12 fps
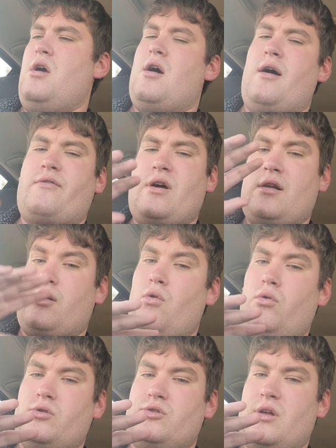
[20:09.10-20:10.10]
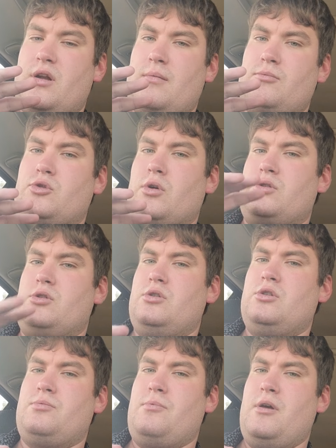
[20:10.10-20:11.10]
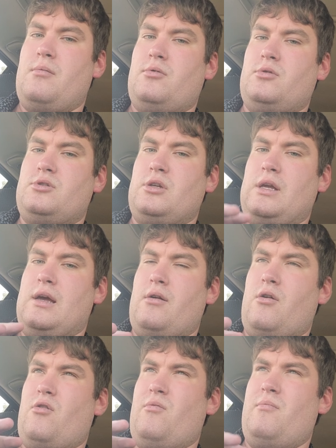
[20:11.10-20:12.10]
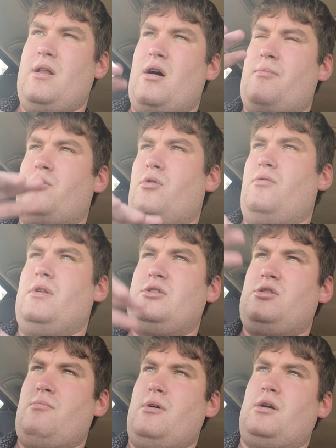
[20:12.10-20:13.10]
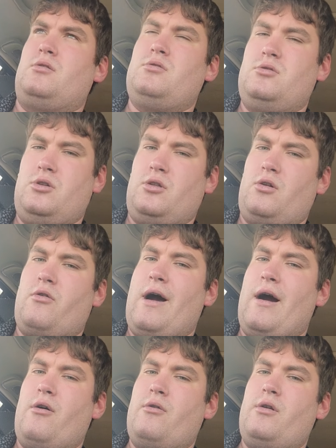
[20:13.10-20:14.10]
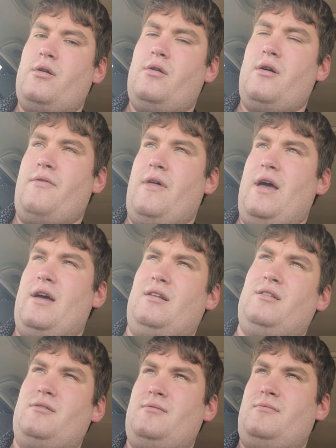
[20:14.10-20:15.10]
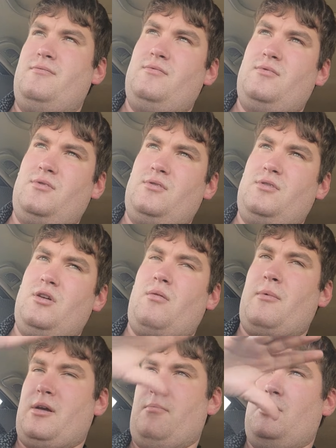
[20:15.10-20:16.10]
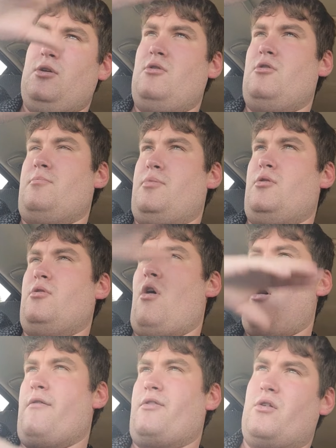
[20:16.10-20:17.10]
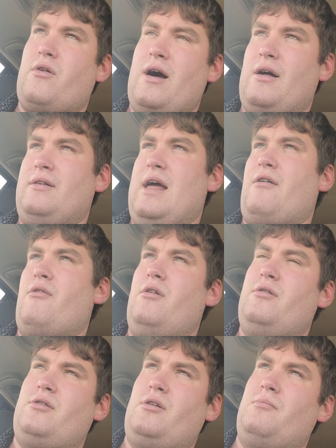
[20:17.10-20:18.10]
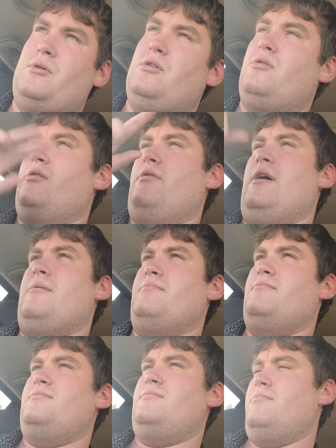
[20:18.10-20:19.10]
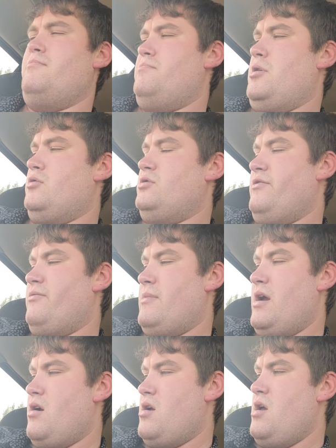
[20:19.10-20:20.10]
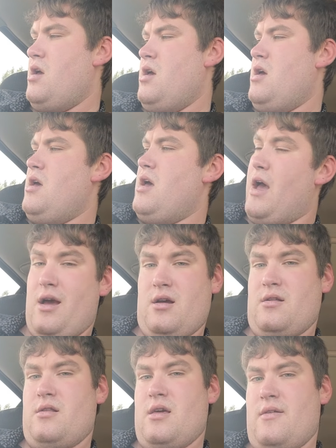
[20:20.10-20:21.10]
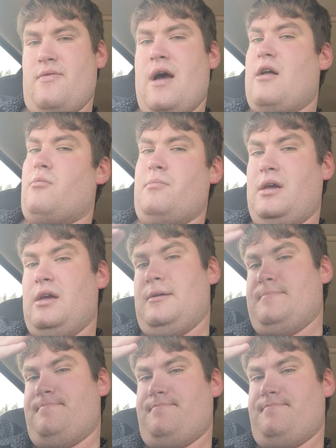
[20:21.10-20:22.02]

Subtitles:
I've got a Google set up, so I should just be able to get home and upload this to the cloud, and then get on my computer, pull it off the cloud, download it to the computer, and then post it from there. And then that'll be